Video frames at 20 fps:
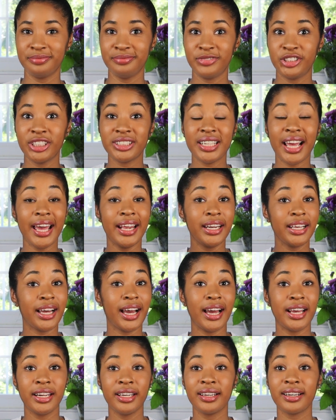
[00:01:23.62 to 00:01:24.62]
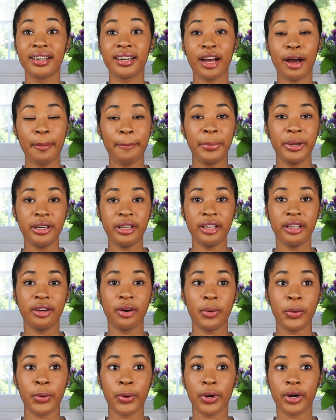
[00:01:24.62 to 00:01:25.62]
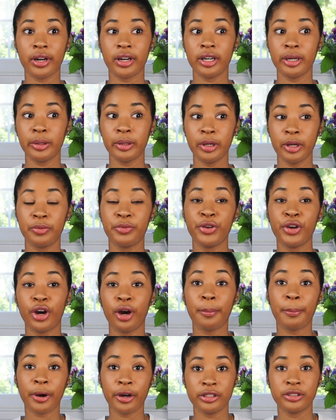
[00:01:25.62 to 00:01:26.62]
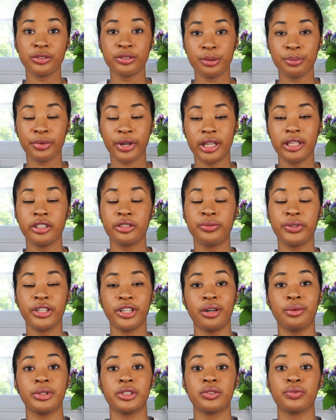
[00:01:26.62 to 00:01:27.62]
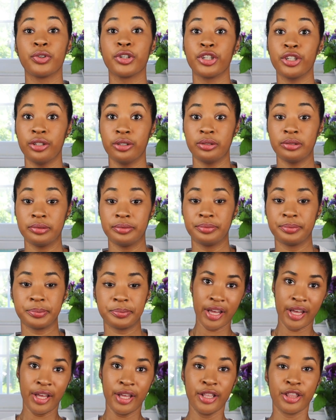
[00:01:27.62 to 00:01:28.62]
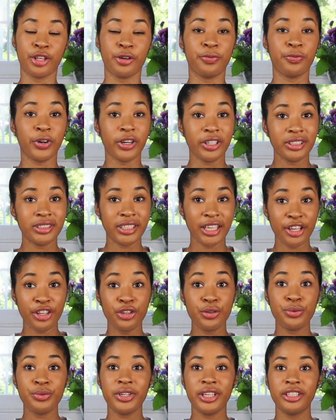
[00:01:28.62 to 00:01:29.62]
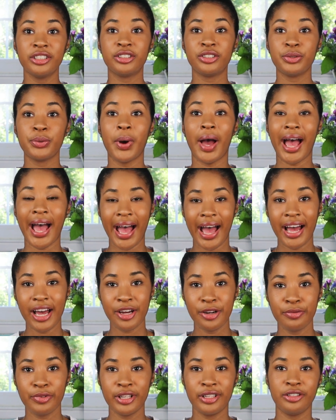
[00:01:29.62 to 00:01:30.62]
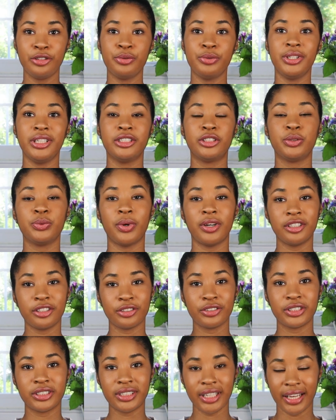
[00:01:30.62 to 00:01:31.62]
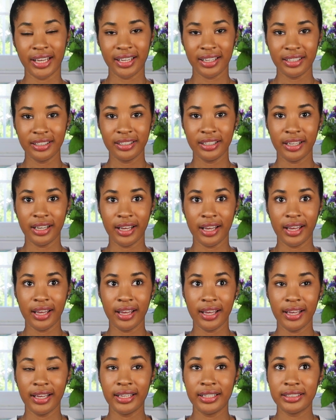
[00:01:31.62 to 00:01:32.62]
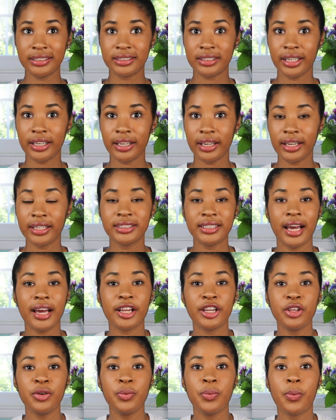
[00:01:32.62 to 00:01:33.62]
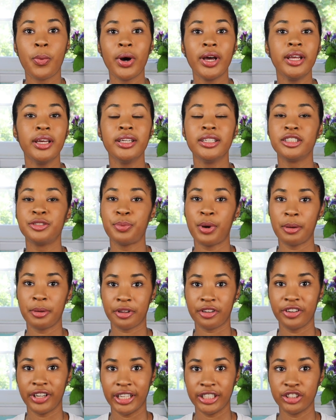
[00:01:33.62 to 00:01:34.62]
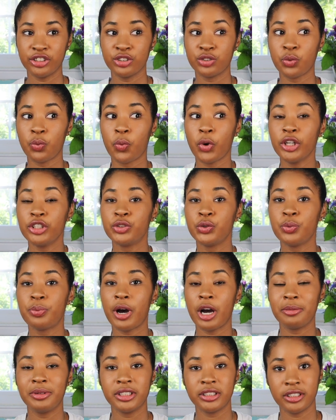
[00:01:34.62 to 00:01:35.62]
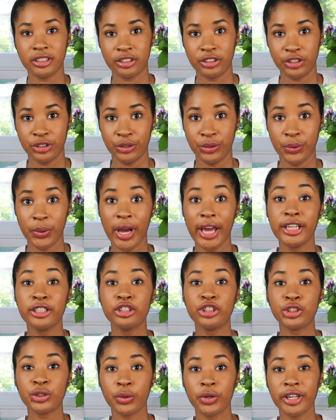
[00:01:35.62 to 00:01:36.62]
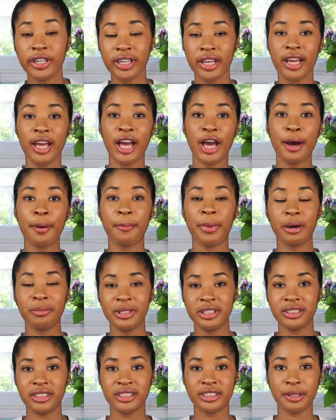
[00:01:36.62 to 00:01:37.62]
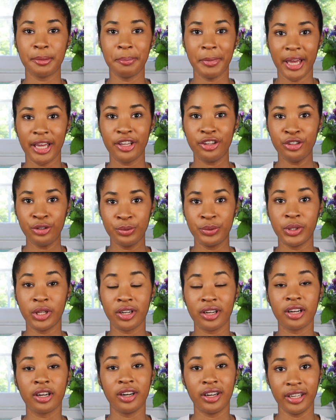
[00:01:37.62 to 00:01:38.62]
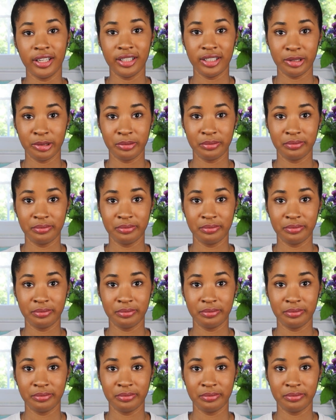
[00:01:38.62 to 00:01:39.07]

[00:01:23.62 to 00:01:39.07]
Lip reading: Just any kind of company, or if you're a personal brand, this video is for you. The first thing you need to have and you need to understand is exactly what is public relations. What do publicists do? In short, publicists make you look good.